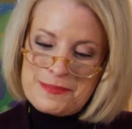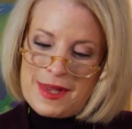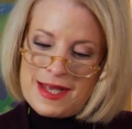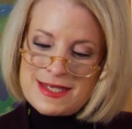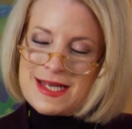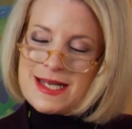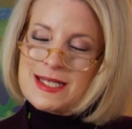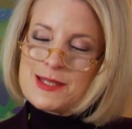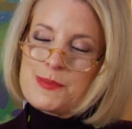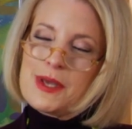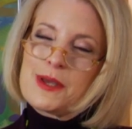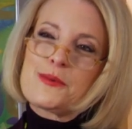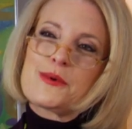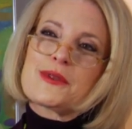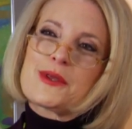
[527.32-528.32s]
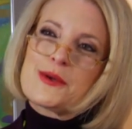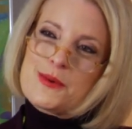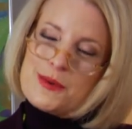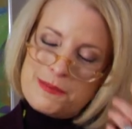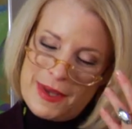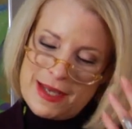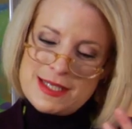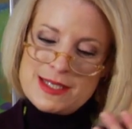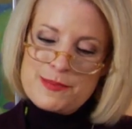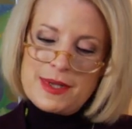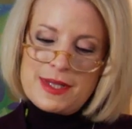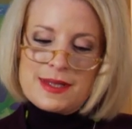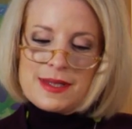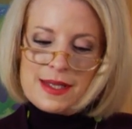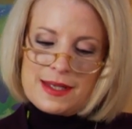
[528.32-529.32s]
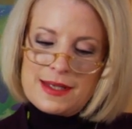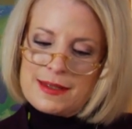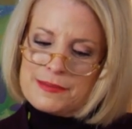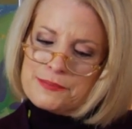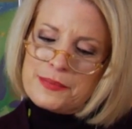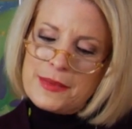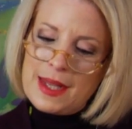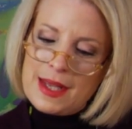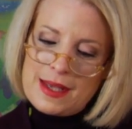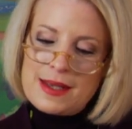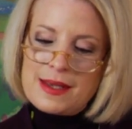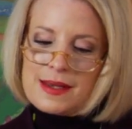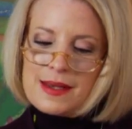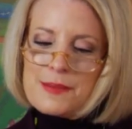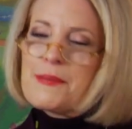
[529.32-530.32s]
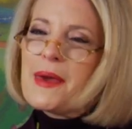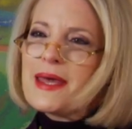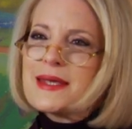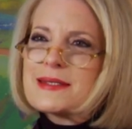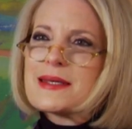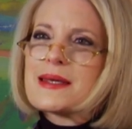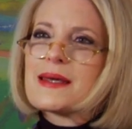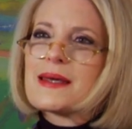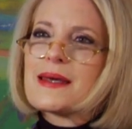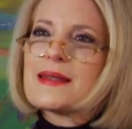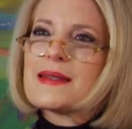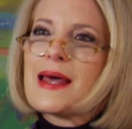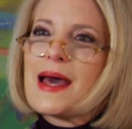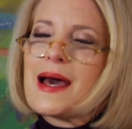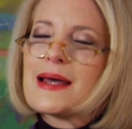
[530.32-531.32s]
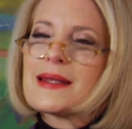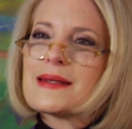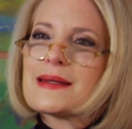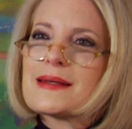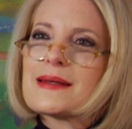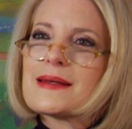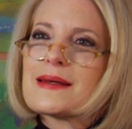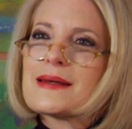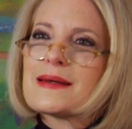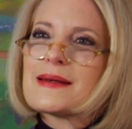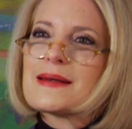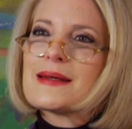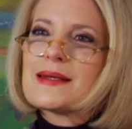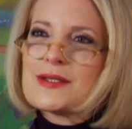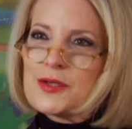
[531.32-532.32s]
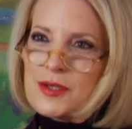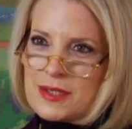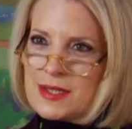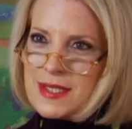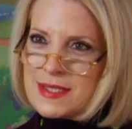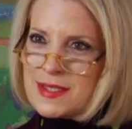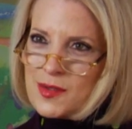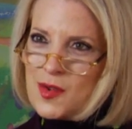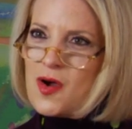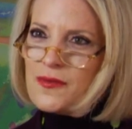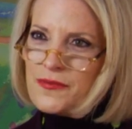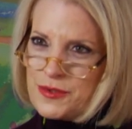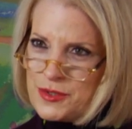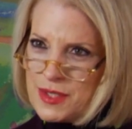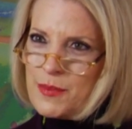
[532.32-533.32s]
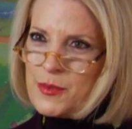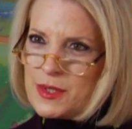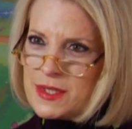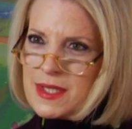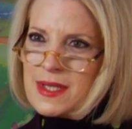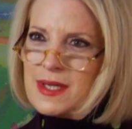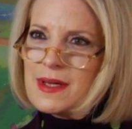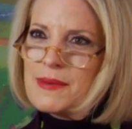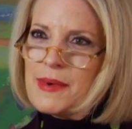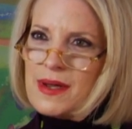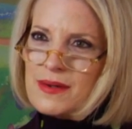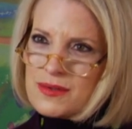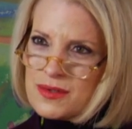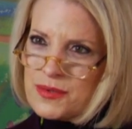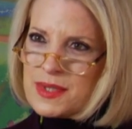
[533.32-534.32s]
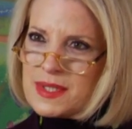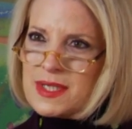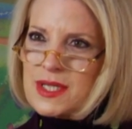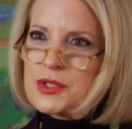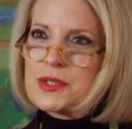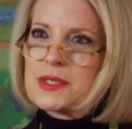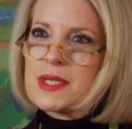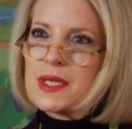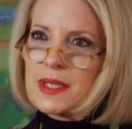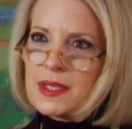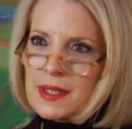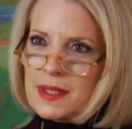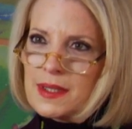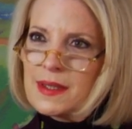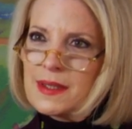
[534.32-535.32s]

As I speak with you, it makes me think, amazing that it took this long for someone to think about doing such a study.